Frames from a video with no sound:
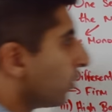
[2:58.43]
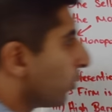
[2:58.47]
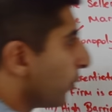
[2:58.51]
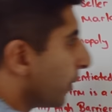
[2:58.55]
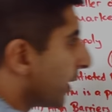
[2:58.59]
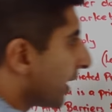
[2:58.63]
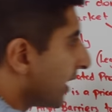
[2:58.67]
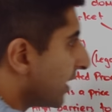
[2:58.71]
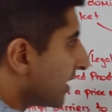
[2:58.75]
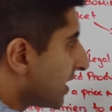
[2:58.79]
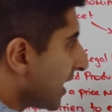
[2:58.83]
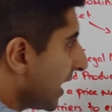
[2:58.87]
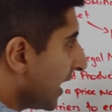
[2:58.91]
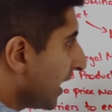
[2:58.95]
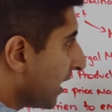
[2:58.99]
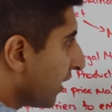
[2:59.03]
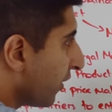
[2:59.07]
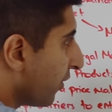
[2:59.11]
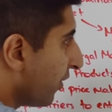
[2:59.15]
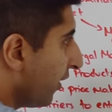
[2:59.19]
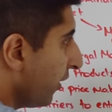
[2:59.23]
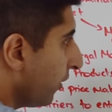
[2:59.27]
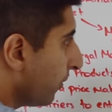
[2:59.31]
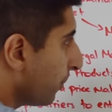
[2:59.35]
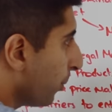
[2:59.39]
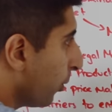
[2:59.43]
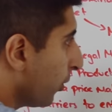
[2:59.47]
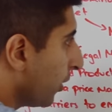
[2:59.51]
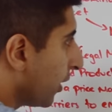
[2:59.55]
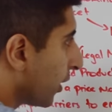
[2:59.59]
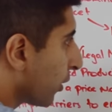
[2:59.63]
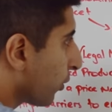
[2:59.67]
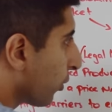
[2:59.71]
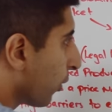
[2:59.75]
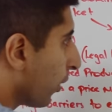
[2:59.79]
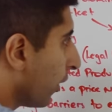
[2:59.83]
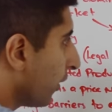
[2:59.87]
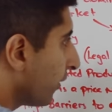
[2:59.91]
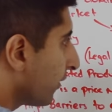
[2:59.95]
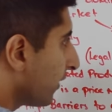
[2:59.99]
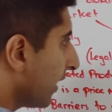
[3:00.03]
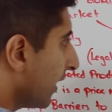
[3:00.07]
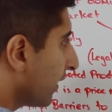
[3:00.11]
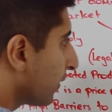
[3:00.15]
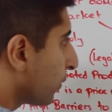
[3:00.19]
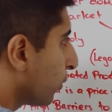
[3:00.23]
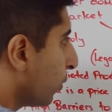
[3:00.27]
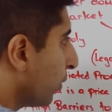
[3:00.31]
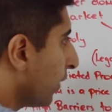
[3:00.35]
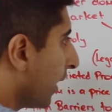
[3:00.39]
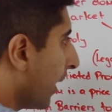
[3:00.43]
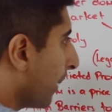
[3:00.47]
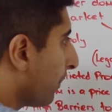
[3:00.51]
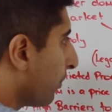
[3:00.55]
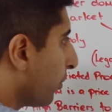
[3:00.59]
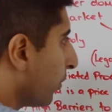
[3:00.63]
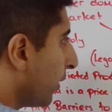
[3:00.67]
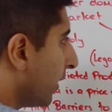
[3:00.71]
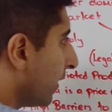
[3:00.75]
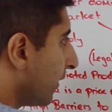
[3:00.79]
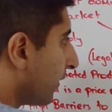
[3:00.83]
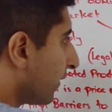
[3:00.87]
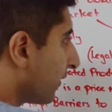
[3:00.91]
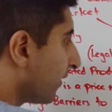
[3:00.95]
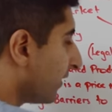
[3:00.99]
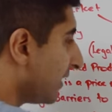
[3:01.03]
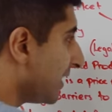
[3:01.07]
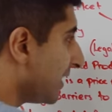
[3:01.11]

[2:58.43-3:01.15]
So we can take this point across, let's call that point